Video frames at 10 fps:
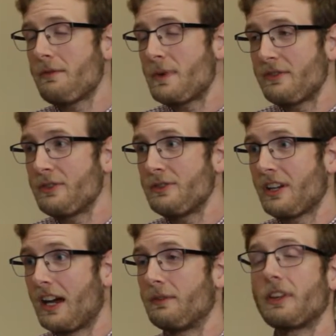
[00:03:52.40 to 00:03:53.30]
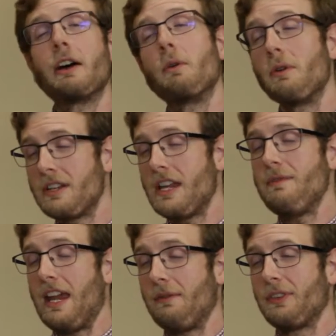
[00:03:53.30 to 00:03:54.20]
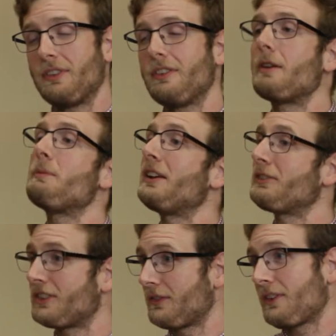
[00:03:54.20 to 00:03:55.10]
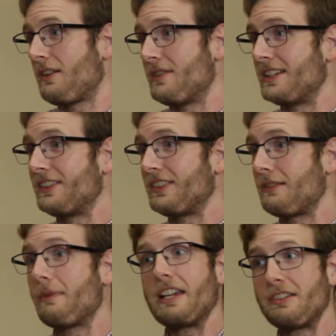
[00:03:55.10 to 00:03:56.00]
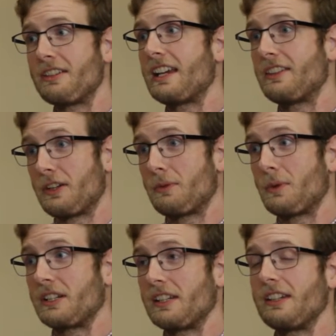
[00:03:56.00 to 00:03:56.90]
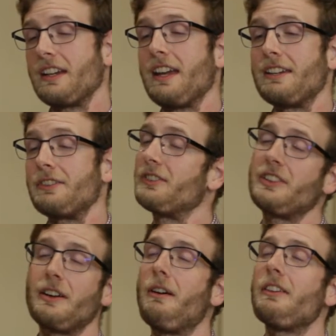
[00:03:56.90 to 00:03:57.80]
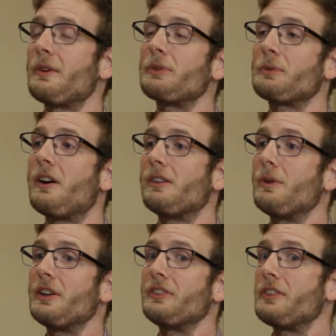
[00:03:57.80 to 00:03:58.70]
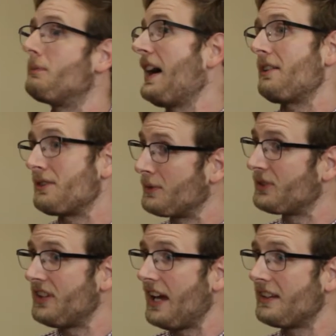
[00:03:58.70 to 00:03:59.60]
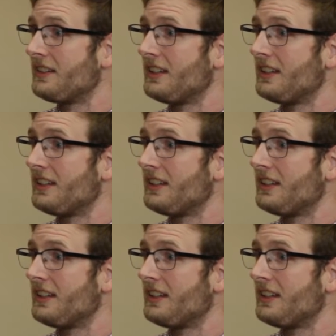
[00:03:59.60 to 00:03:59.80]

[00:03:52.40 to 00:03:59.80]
been a few times, and I won't name names, that patients have come in and said, my hearing aids aren't working, and it turns out all that was wrong was the battery was dead.